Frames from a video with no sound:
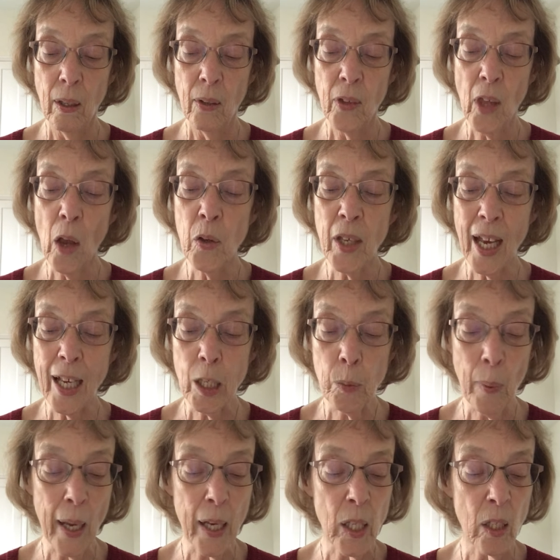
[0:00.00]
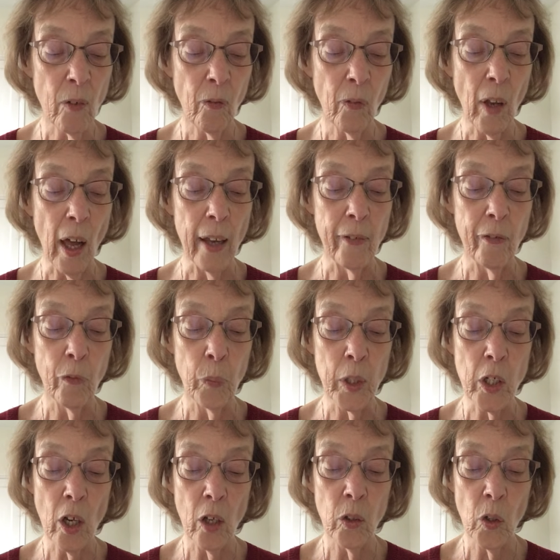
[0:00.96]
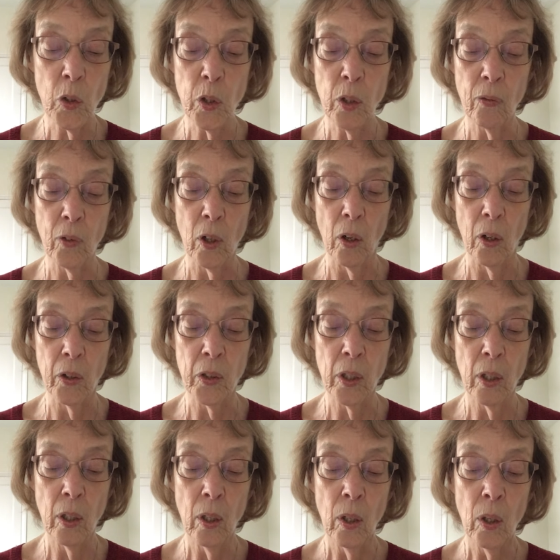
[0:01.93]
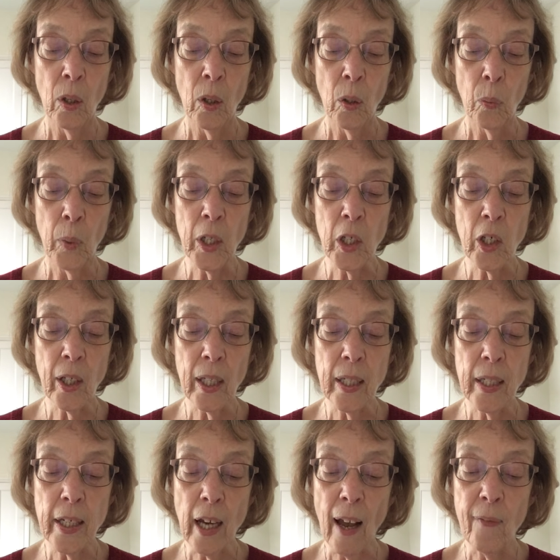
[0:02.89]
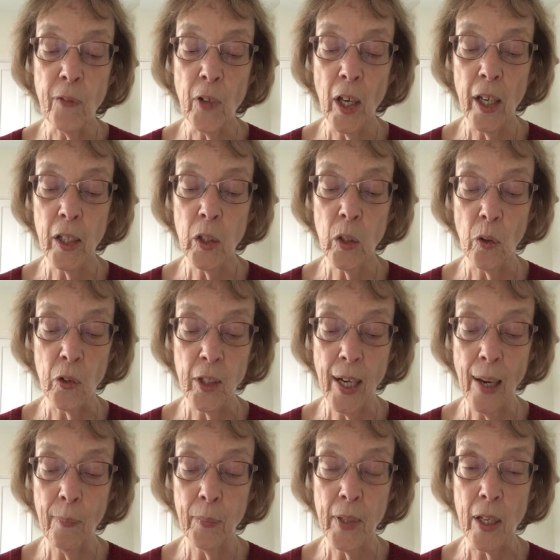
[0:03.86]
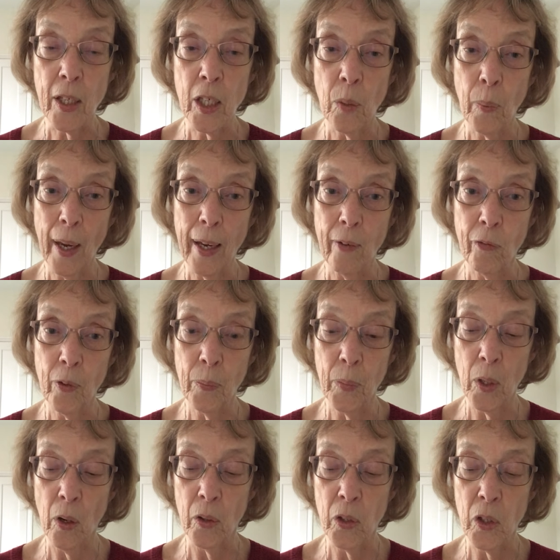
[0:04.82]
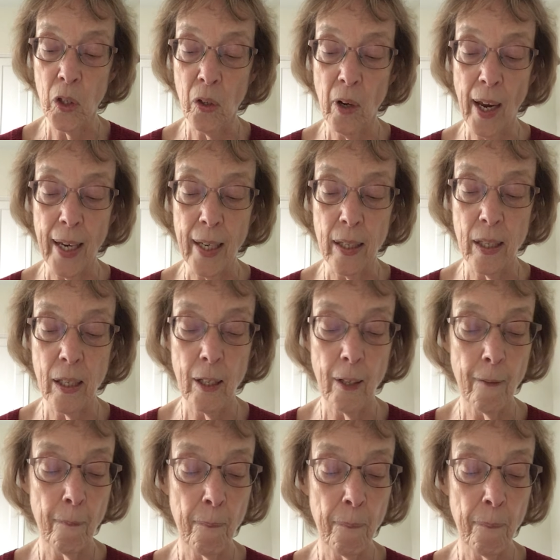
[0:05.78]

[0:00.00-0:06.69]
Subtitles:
those aspects of life which are not of God, which can divert or tempt us away from God's grace.